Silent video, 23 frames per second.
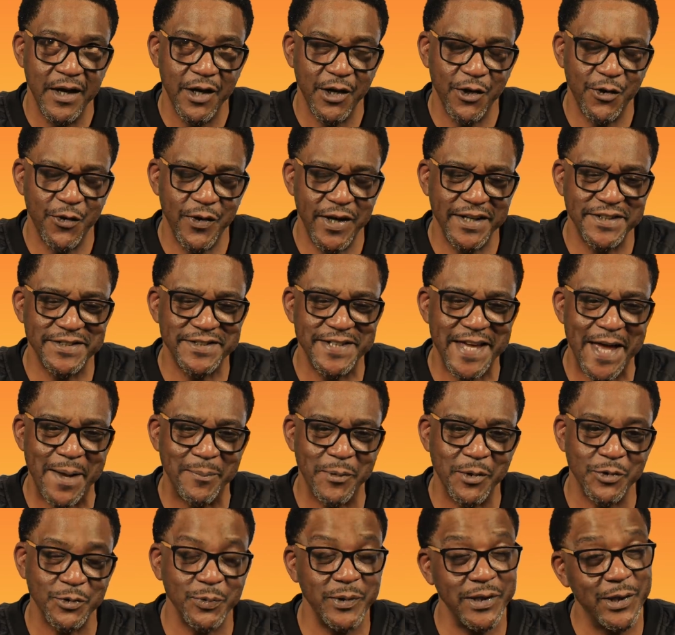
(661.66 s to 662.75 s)
Craig
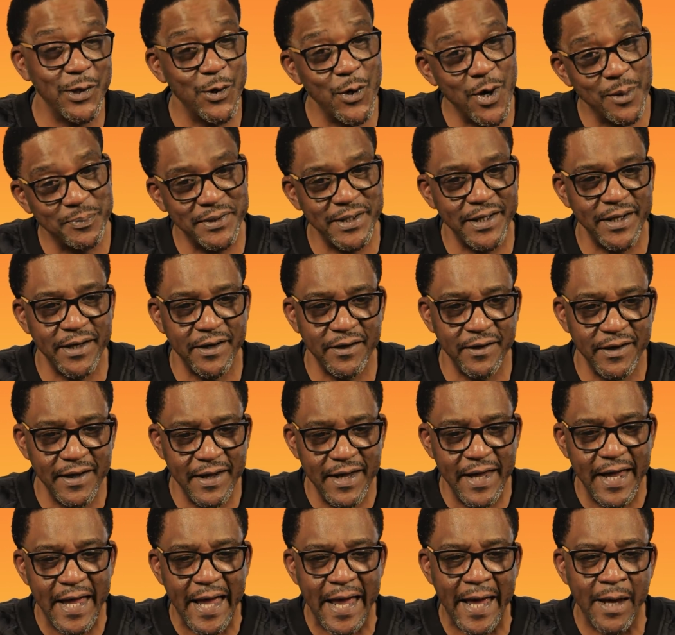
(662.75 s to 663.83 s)
Samuels, we go up there,
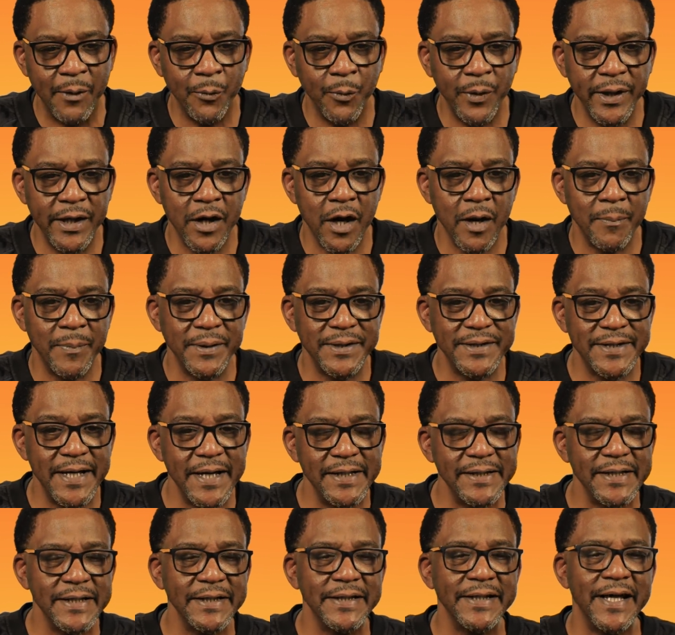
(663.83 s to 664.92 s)
and we are
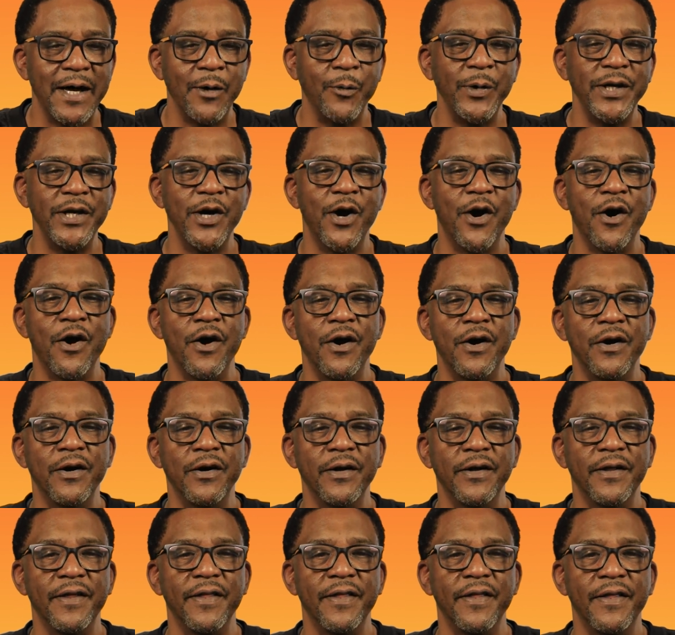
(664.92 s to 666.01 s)
pretending that we are
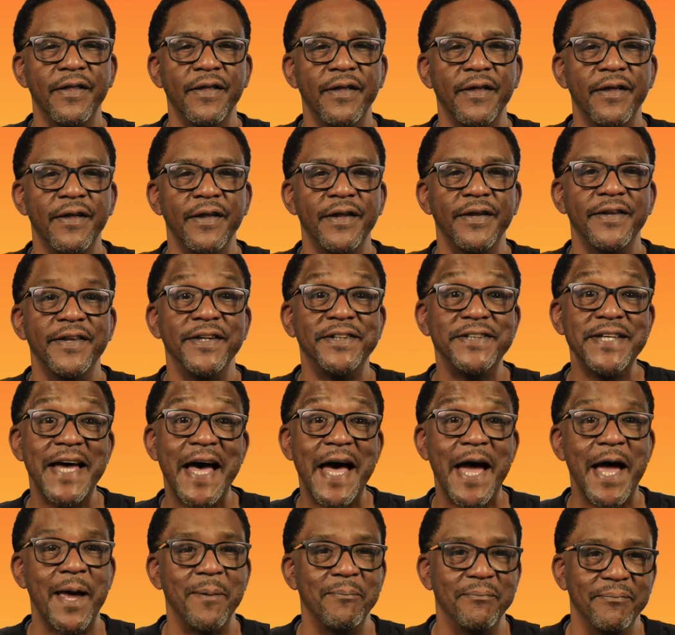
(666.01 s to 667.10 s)
the
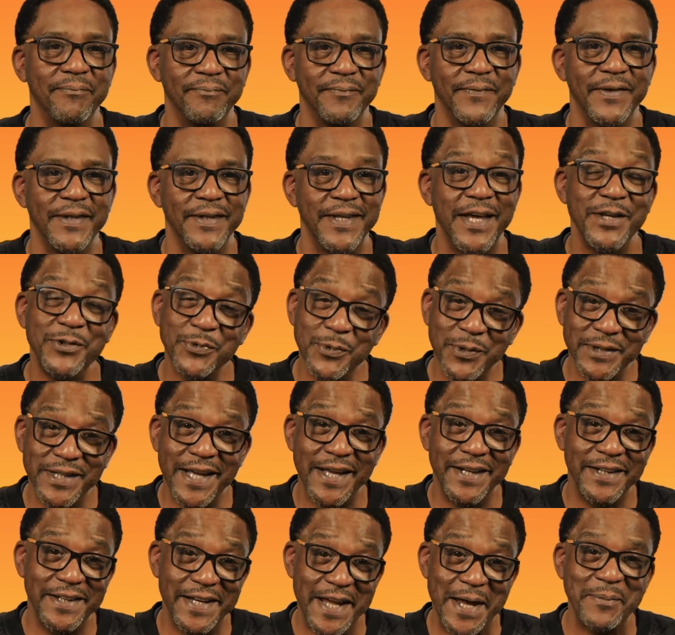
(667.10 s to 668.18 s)
time. That's where
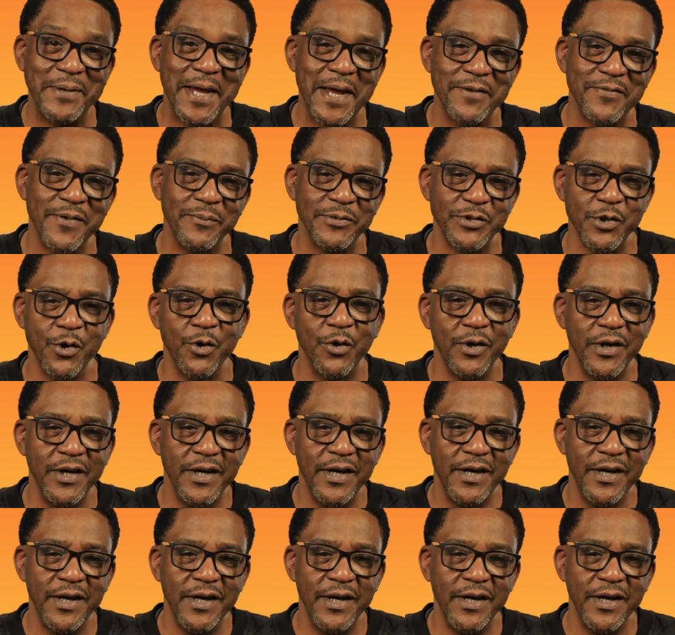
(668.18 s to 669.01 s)
that name came from. So